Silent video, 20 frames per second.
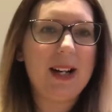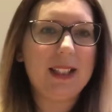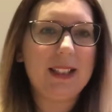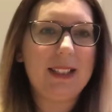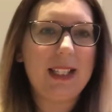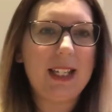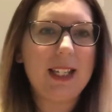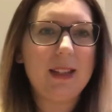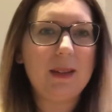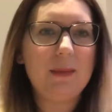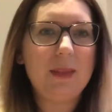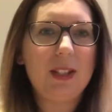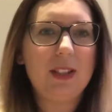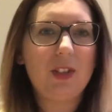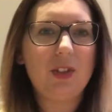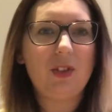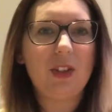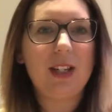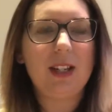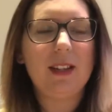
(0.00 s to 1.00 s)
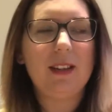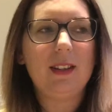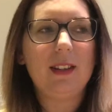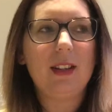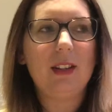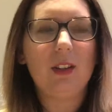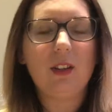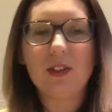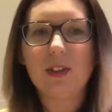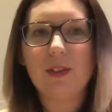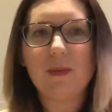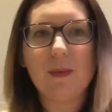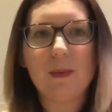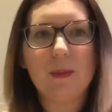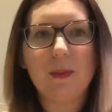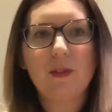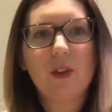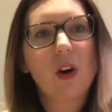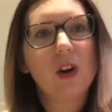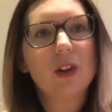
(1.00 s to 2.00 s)
I see them in the street and lots of
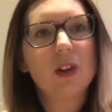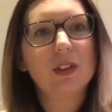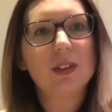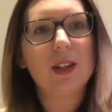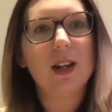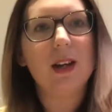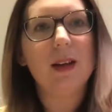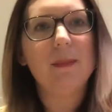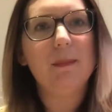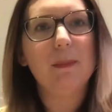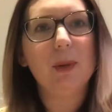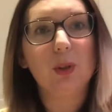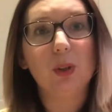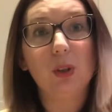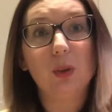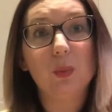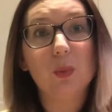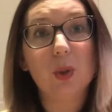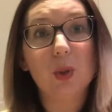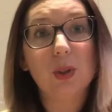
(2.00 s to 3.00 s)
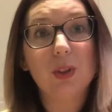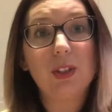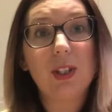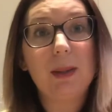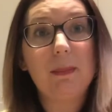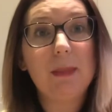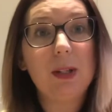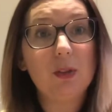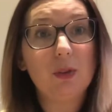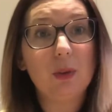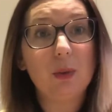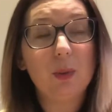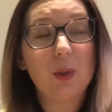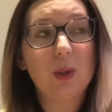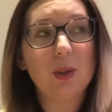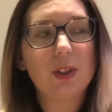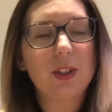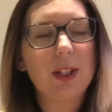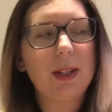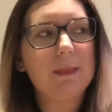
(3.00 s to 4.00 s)
them have got bottled water, mineral
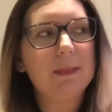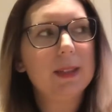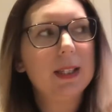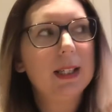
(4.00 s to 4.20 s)
water.